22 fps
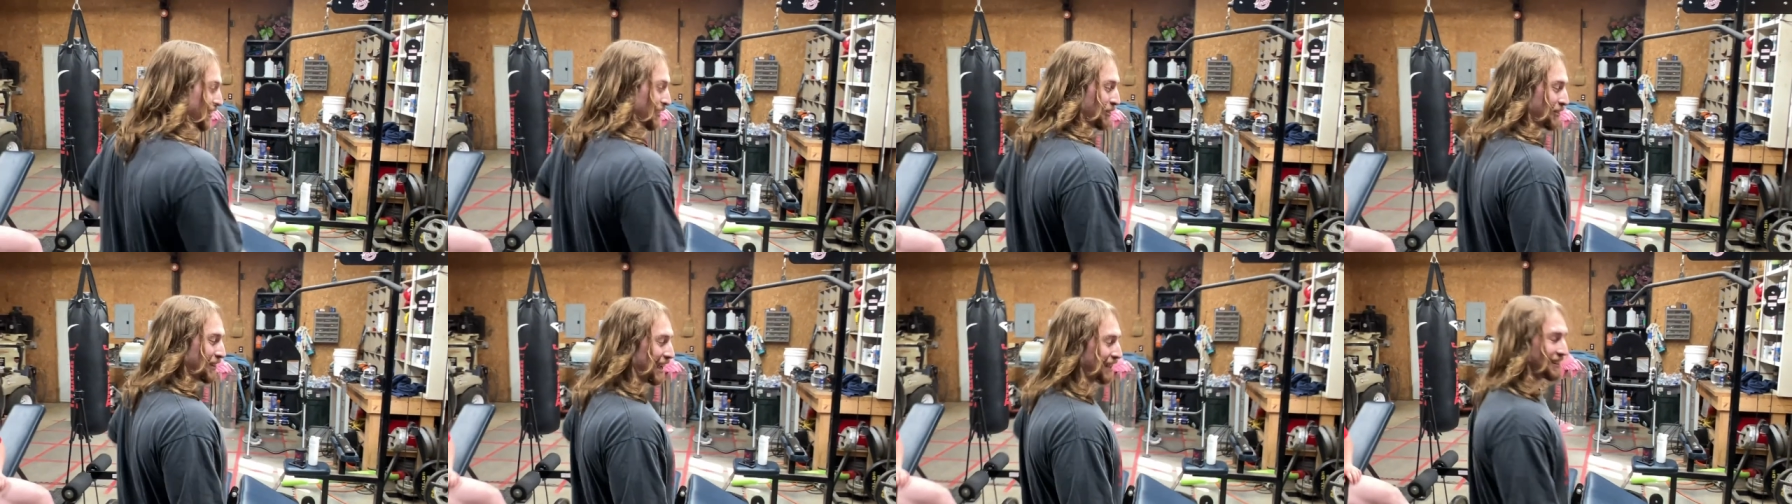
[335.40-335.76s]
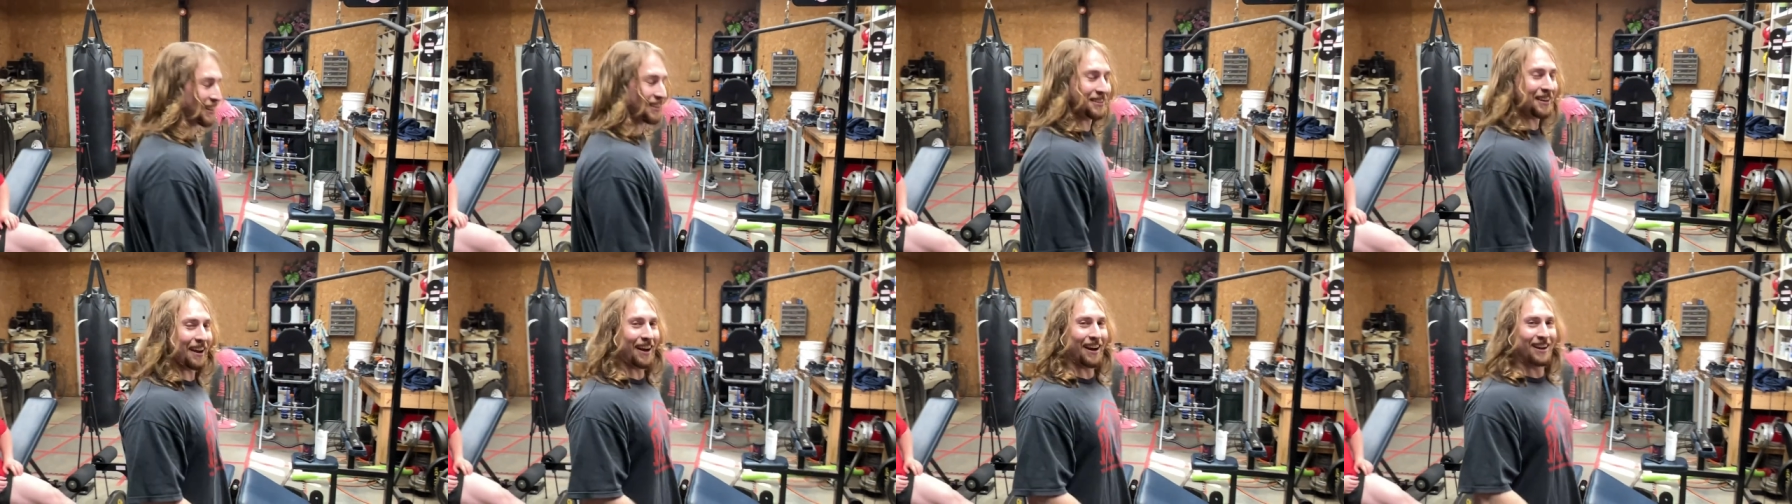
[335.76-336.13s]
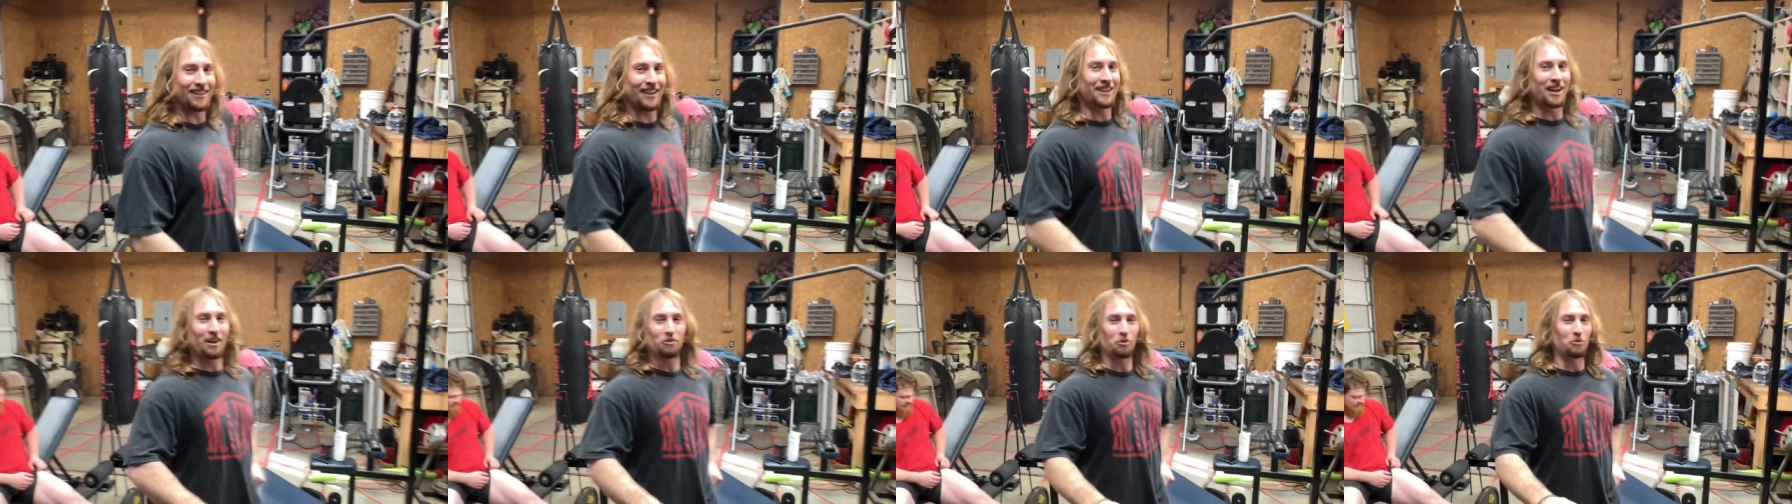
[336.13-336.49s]
without these guys,
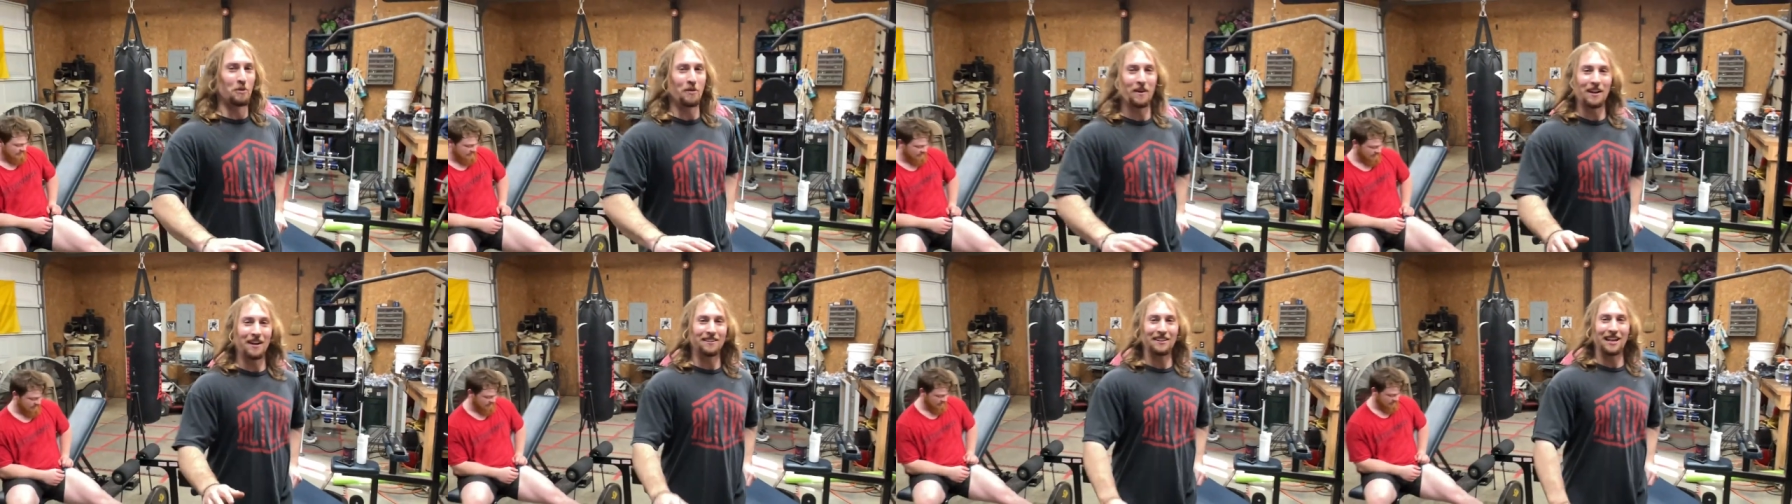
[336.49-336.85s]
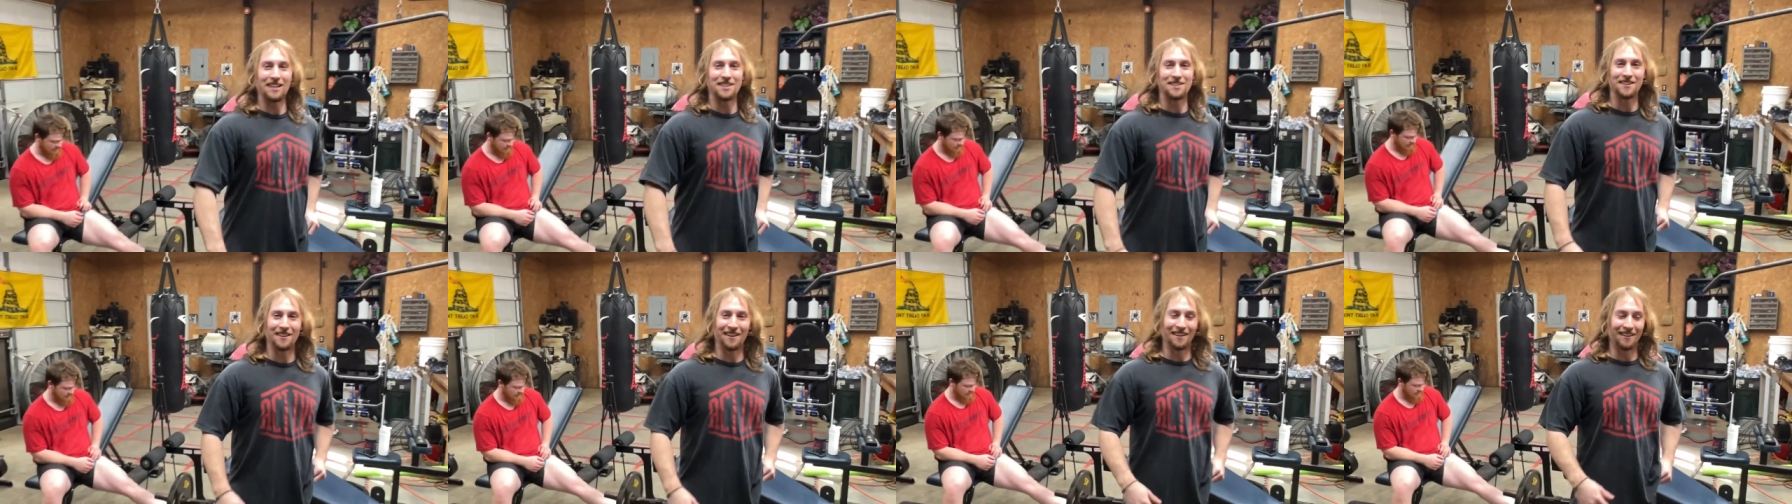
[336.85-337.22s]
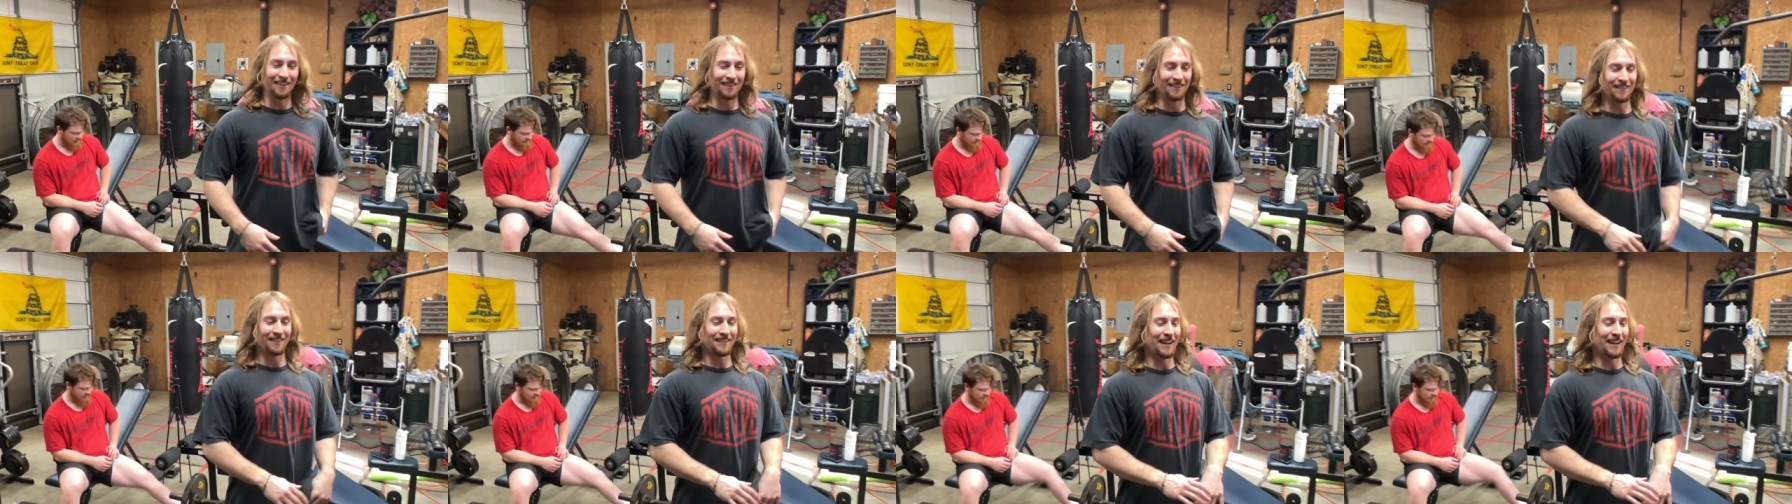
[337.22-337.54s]
I definitely would have hit that shit.